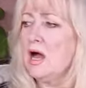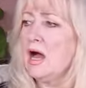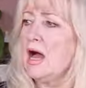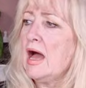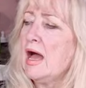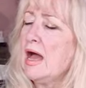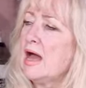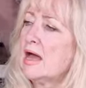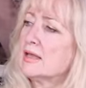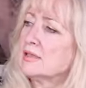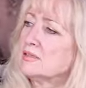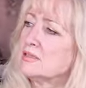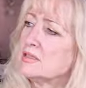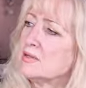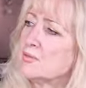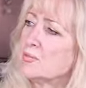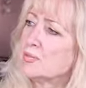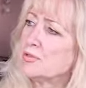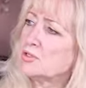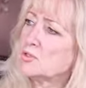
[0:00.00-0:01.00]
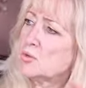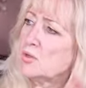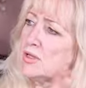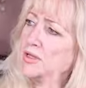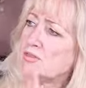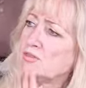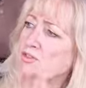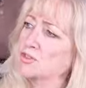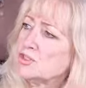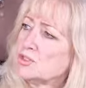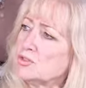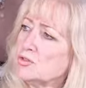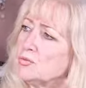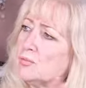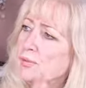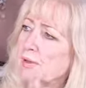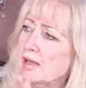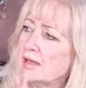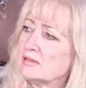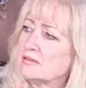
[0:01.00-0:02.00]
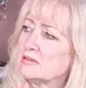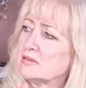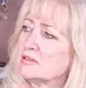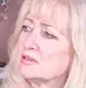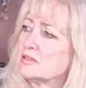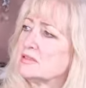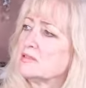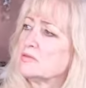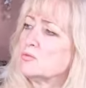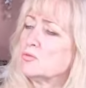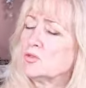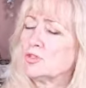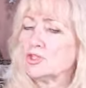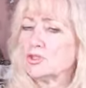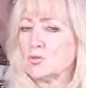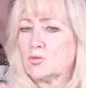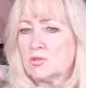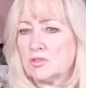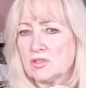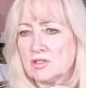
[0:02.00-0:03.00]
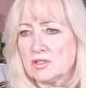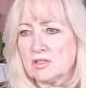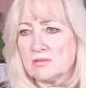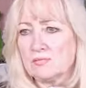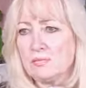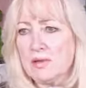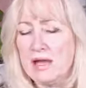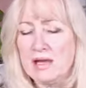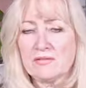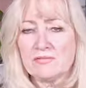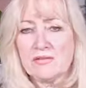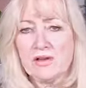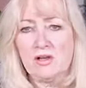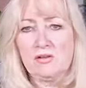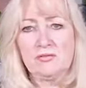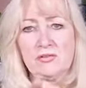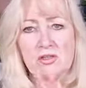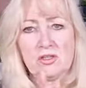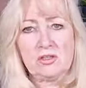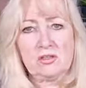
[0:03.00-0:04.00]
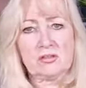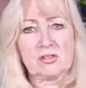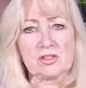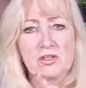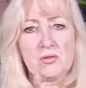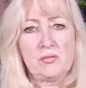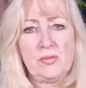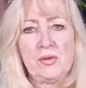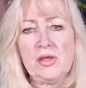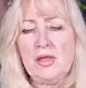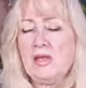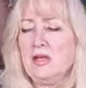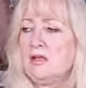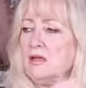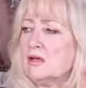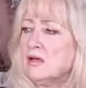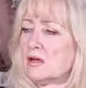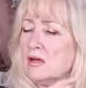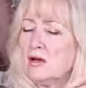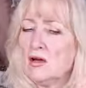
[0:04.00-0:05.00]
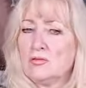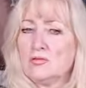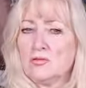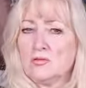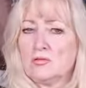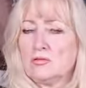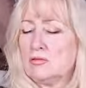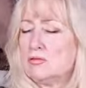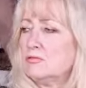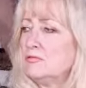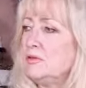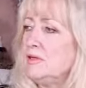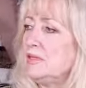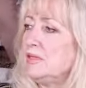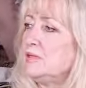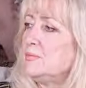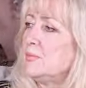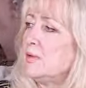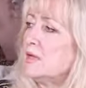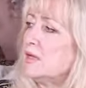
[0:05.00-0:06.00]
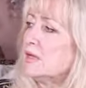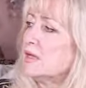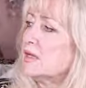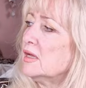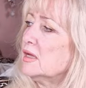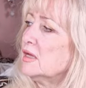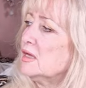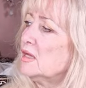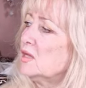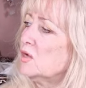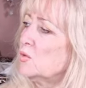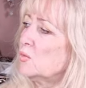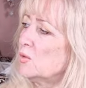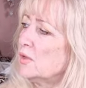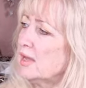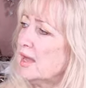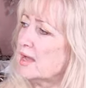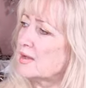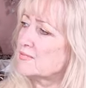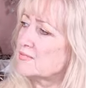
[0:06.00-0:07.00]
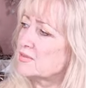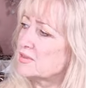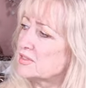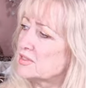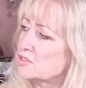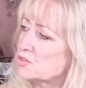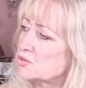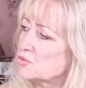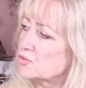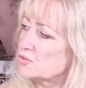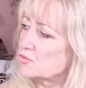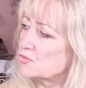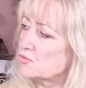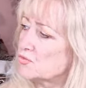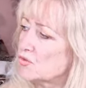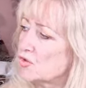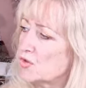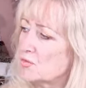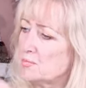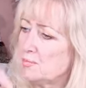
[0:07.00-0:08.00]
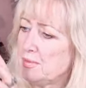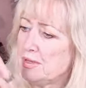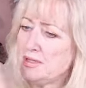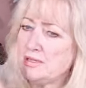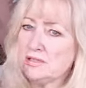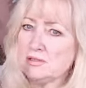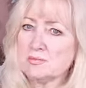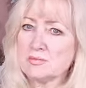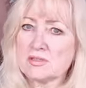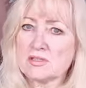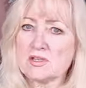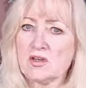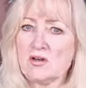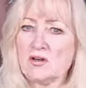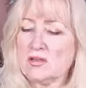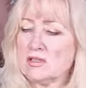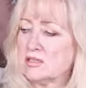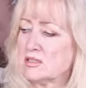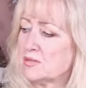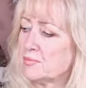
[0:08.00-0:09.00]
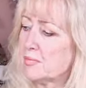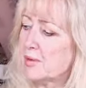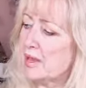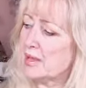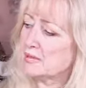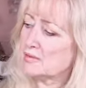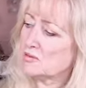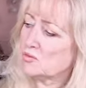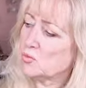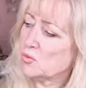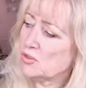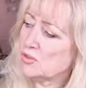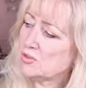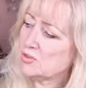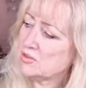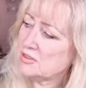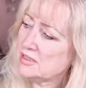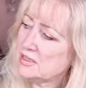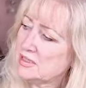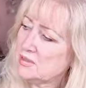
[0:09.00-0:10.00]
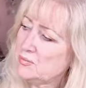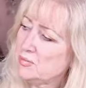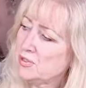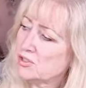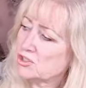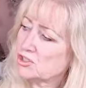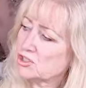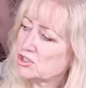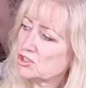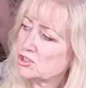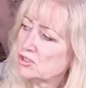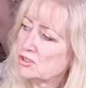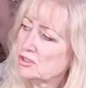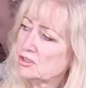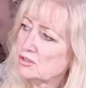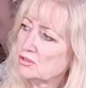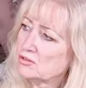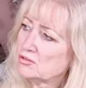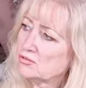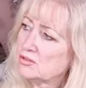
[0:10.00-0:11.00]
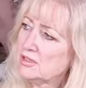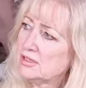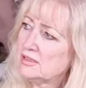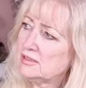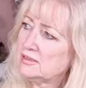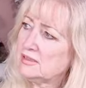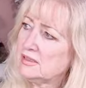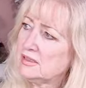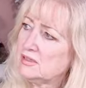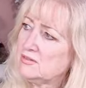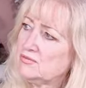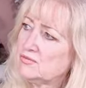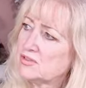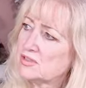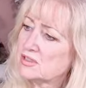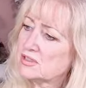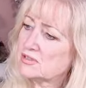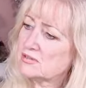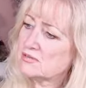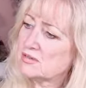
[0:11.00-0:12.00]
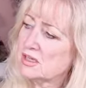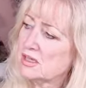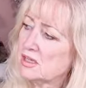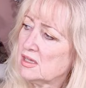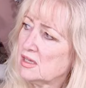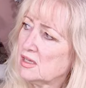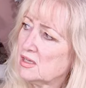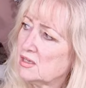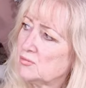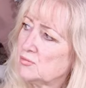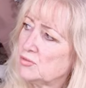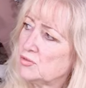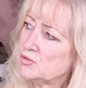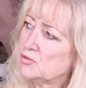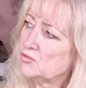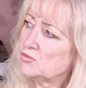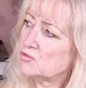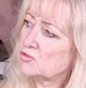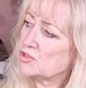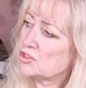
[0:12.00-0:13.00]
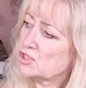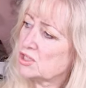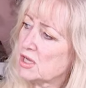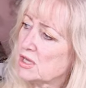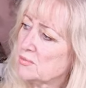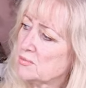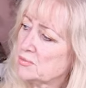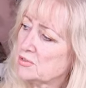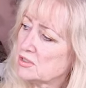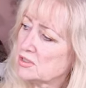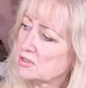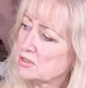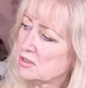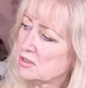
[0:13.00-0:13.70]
And between the two plants, which was Black Velvet not so big, Odora really big, we have this sort of medium-sized plant with deepish green leaves and beautiful shaped,